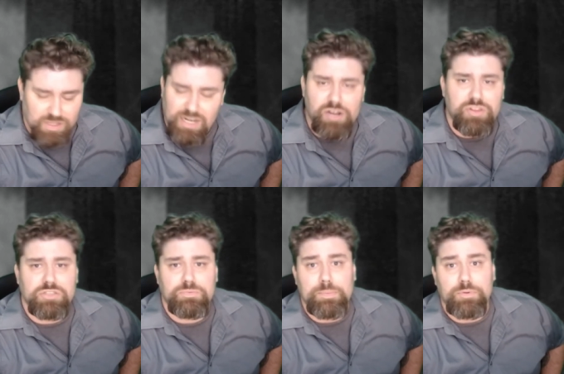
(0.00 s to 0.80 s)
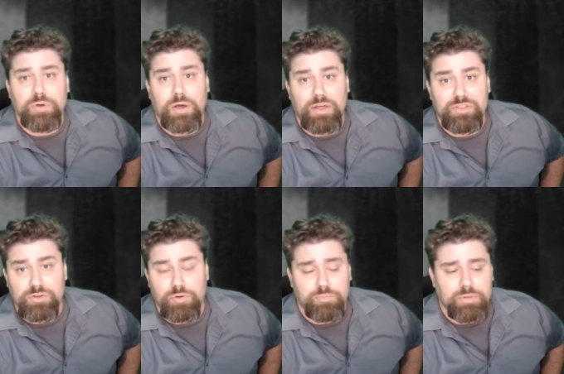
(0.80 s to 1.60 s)
And I know there's people who, out there
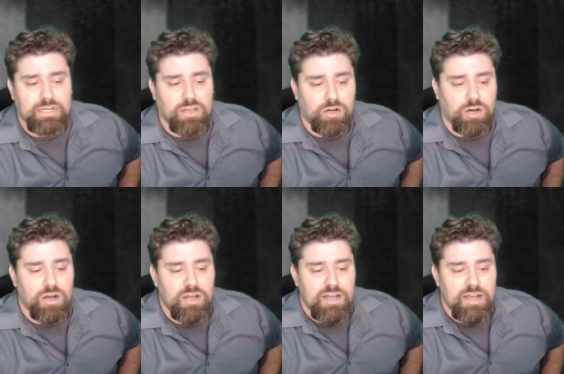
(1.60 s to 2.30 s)
who have played longer,